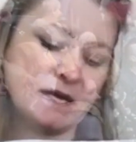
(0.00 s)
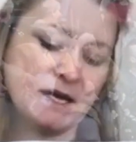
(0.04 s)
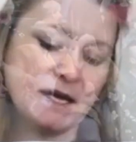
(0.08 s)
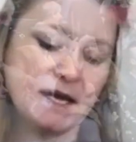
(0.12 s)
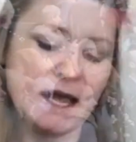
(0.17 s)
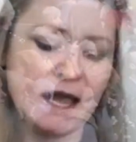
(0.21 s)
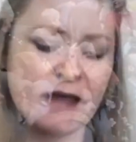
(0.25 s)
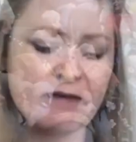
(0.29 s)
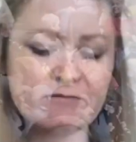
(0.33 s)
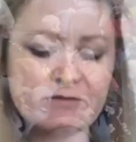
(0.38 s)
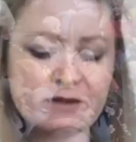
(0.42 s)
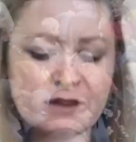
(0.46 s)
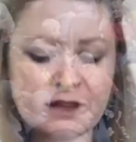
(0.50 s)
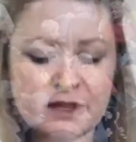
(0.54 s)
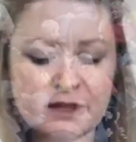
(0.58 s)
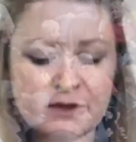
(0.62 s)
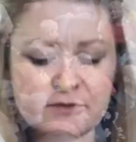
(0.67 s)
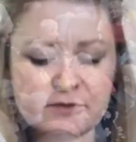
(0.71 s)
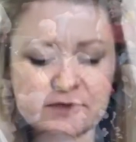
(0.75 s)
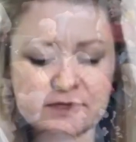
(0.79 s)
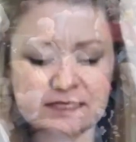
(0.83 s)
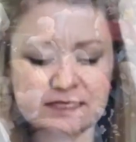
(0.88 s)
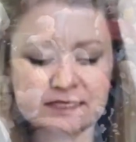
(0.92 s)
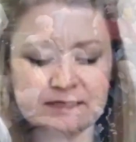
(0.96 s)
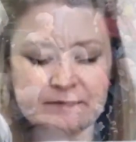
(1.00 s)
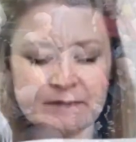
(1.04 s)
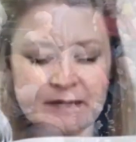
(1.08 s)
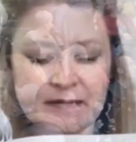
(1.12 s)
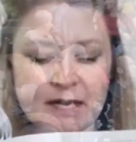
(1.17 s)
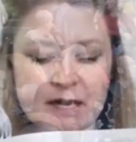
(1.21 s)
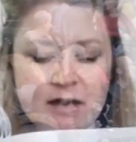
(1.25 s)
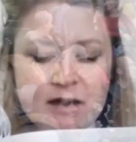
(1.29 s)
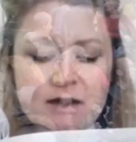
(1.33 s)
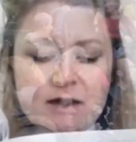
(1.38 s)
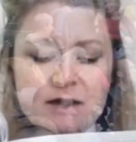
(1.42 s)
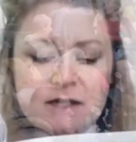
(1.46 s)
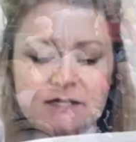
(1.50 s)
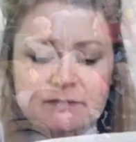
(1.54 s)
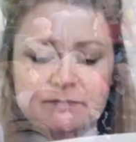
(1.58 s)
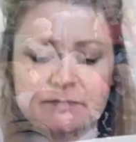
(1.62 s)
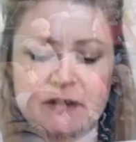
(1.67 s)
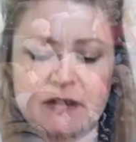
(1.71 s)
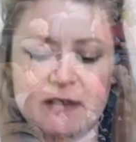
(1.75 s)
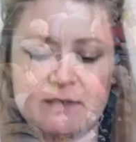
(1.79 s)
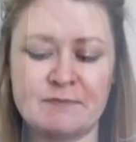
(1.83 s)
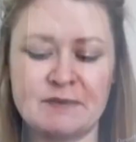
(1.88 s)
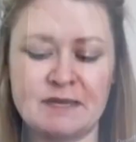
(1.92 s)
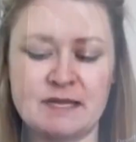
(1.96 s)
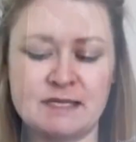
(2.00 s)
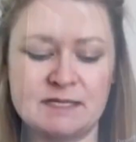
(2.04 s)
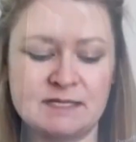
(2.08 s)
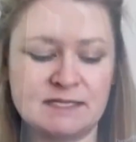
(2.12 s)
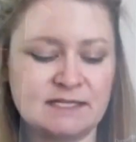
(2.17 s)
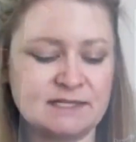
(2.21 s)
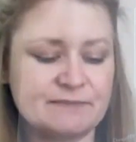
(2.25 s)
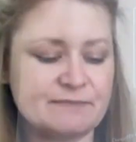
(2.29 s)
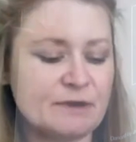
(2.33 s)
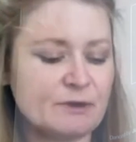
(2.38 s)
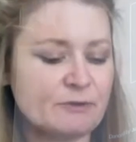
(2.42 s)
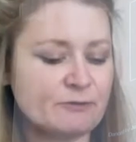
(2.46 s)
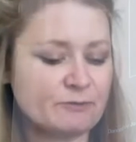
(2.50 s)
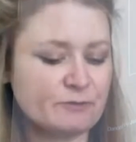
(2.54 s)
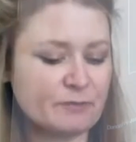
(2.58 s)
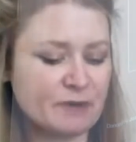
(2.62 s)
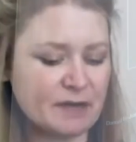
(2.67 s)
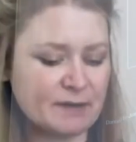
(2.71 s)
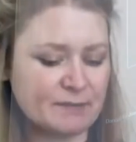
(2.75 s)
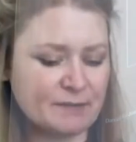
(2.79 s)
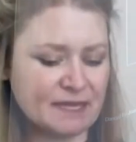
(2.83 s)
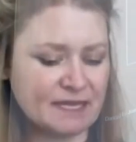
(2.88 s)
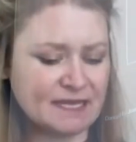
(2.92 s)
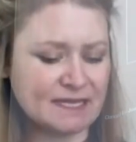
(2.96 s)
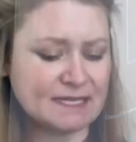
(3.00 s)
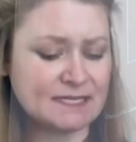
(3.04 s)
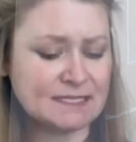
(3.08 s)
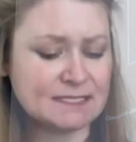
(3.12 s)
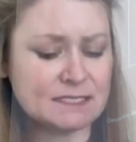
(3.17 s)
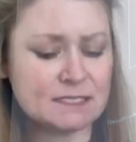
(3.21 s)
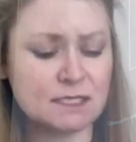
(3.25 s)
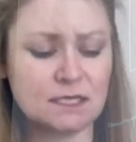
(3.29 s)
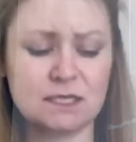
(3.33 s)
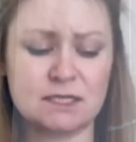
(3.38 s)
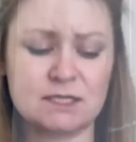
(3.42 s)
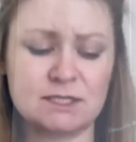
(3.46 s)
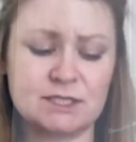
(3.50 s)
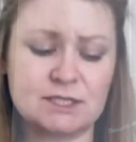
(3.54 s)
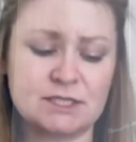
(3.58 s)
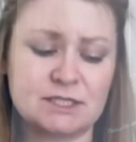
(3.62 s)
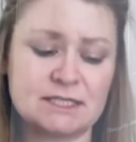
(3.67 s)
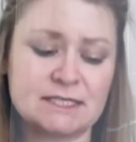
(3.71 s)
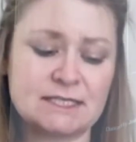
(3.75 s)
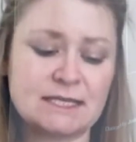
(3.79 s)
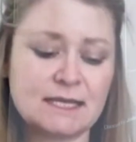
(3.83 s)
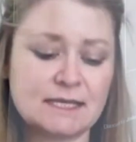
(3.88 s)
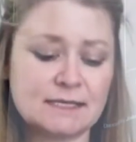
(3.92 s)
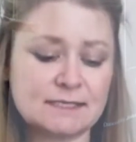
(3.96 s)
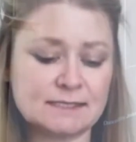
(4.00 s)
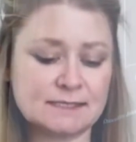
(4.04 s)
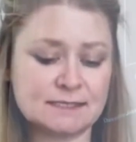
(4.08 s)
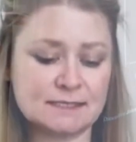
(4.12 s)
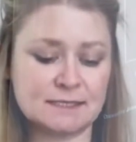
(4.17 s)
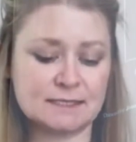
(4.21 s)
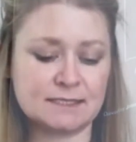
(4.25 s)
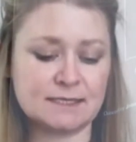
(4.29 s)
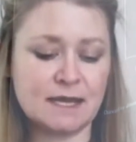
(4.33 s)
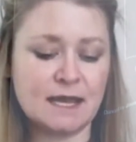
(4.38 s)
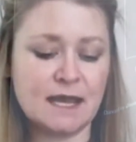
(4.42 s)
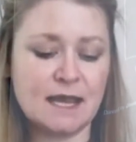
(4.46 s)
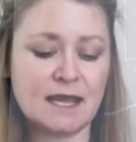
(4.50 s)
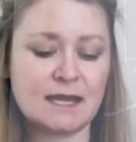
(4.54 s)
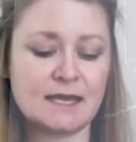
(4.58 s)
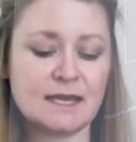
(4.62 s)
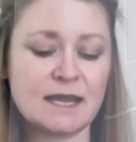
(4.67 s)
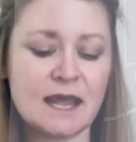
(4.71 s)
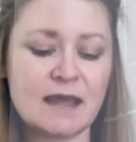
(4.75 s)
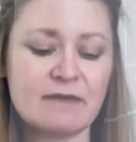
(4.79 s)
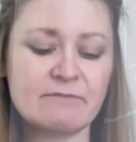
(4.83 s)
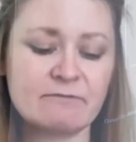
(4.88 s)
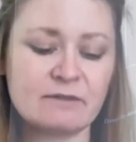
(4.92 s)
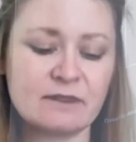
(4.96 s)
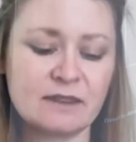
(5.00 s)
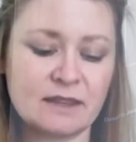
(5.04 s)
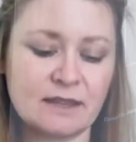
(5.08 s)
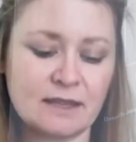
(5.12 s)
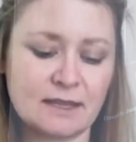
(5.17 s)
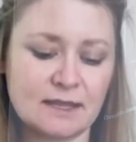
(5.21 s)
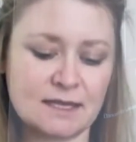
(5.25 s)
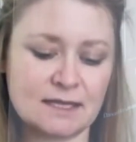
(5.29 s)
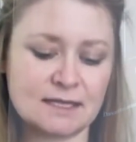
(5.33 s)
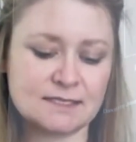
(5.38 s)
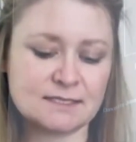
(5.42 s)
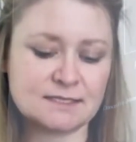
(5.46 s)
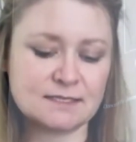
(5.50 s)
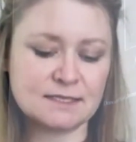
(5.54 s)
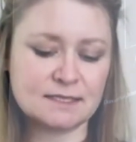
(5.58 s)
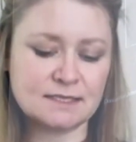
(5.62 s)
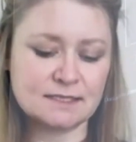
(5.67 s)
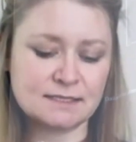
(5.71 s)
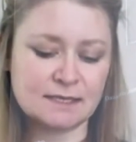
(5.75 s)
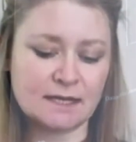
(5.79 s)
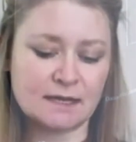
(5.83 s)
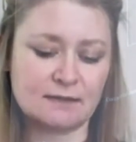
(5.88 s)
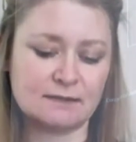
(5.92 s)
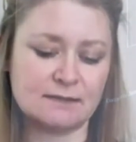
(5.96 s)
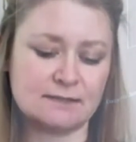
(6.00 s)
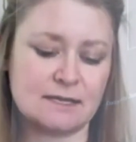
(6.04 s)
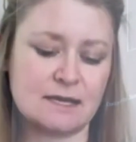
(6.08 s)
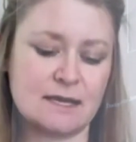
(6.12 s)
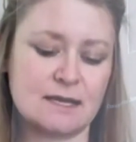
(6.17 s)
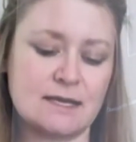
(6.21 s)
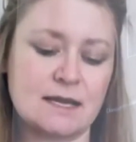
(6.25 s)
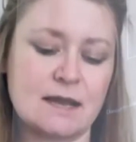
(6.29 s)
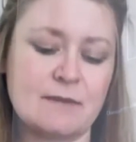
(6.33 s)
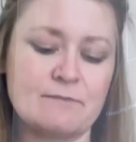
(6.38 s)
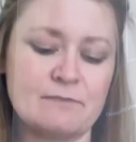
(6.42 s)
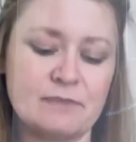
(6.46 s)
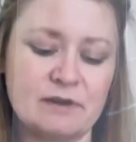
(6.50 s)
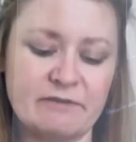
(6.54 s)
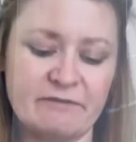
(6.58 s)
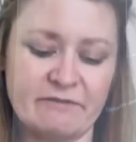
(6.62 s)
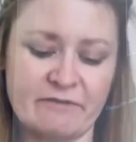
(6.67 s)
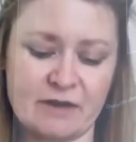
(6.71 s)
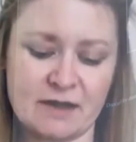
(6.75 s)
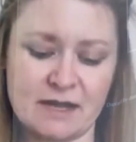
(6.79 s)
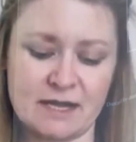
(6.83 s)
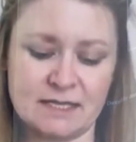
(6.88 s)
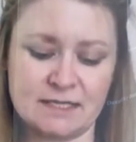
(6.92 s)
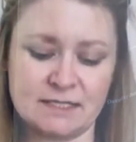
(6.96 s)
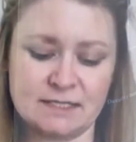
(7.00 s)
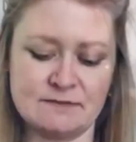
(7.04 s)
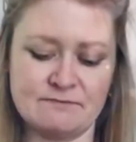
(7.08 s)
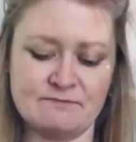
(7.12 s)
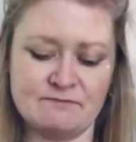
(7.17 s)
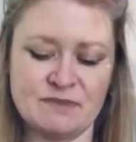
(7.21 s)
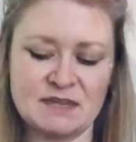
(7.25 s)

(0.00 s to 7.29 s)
Everything wants to be heard by me, smelt by me, touched, tasted, and everything is detailed and amplified.